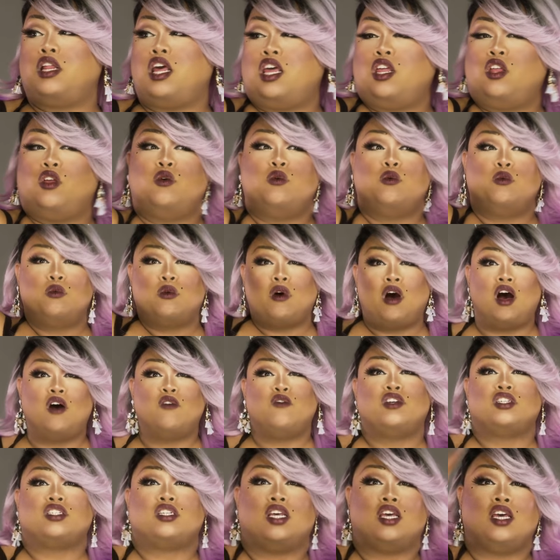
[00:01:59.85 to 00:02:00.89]
and you
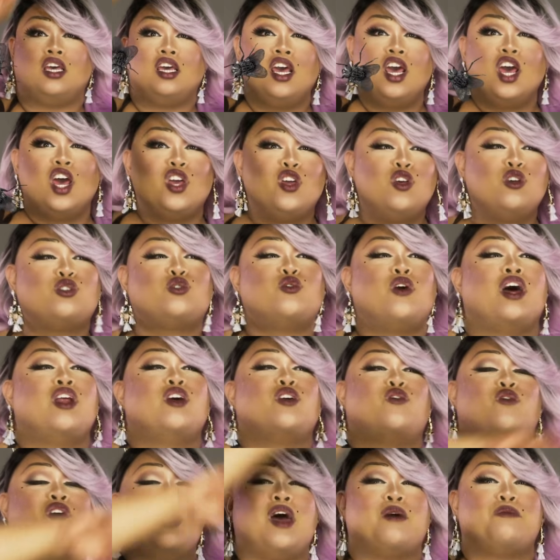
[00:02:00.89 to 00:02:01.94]
obviously you try
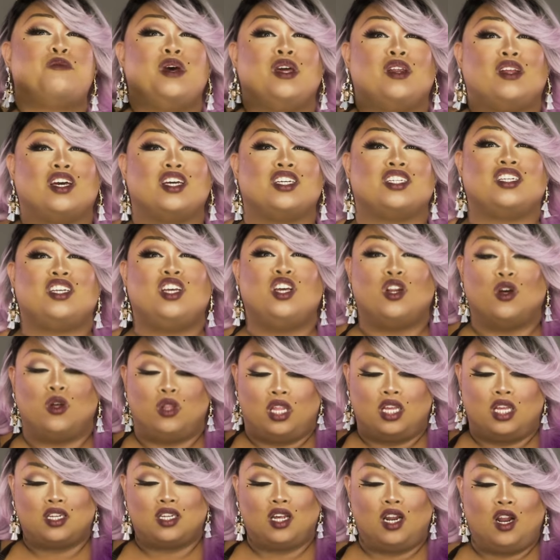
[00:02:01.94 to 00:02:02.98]
to grab it because you know
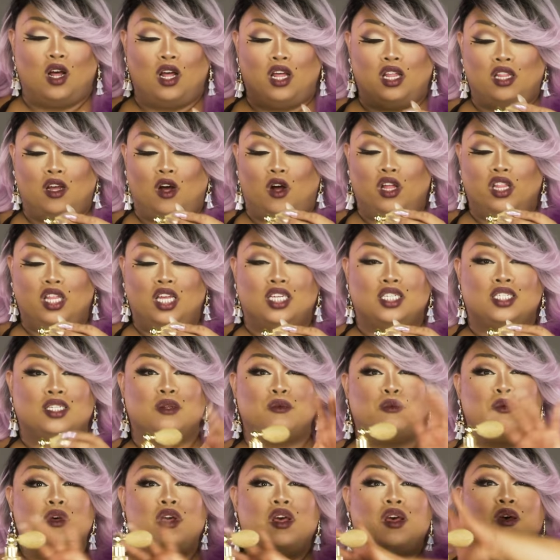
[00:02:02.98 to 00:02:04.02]
all, all this
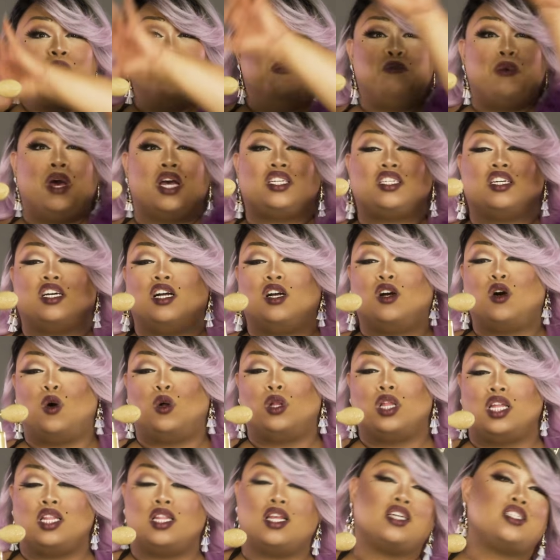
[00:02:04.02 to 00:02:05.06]
magical
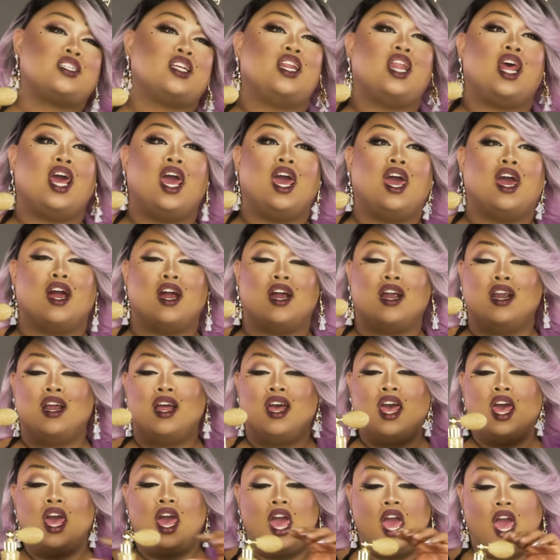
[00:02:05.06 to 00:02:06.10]
golden dust in the air
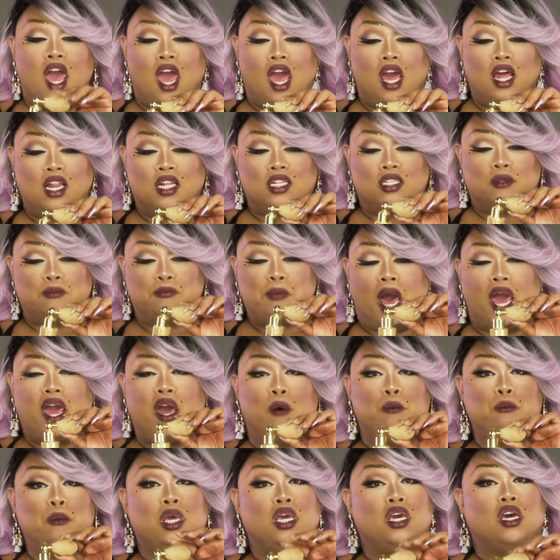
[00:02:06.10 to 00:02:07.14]
and it's by
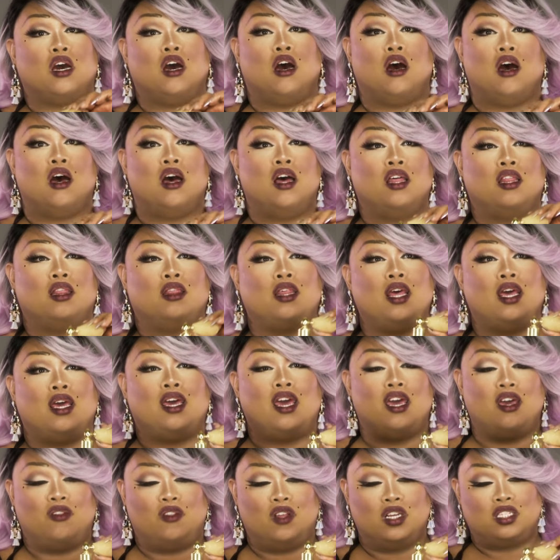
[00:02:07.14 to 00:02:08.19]
Amika they
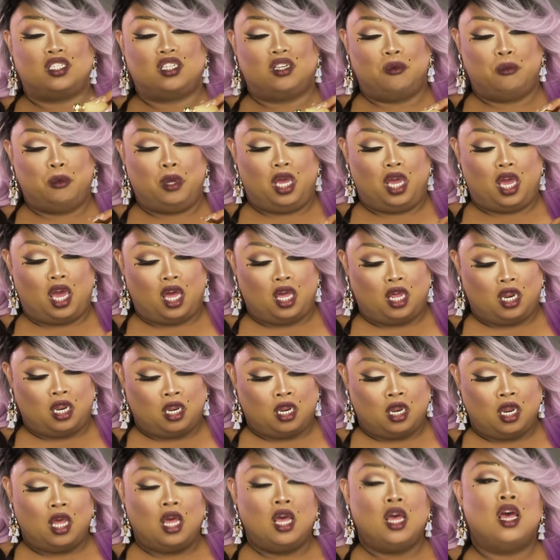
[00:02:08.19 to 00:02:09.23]
gave this to me
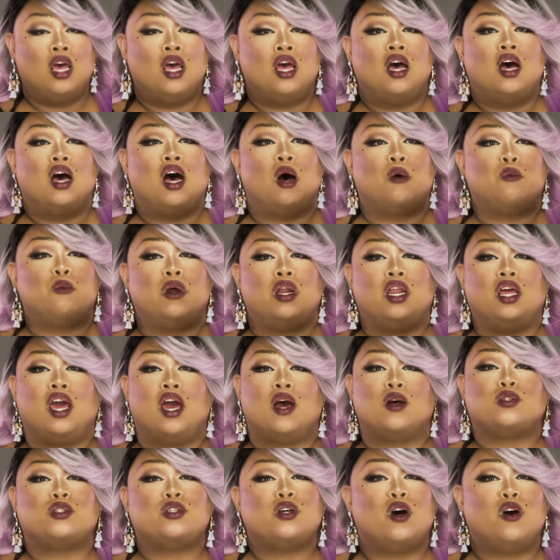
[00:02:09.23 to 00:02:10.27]
and I'm running
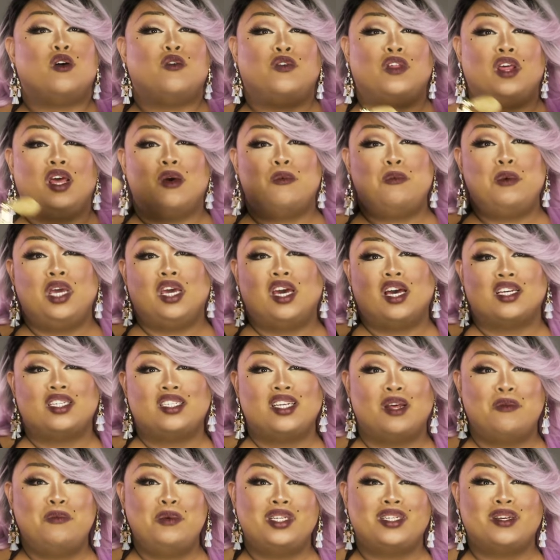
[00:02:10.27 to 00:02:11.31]
out so hopefully Amika
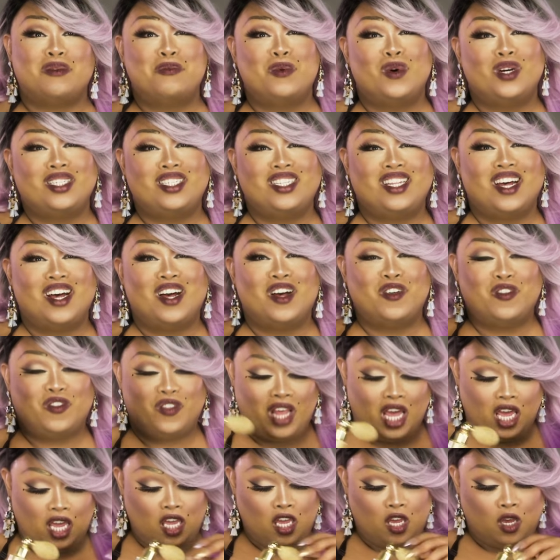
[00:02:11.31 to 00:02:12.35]
send me some more stuff
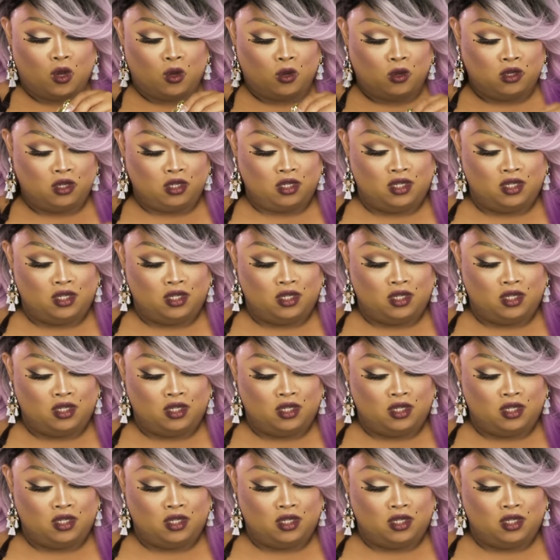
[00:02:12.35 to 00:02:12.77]
thank you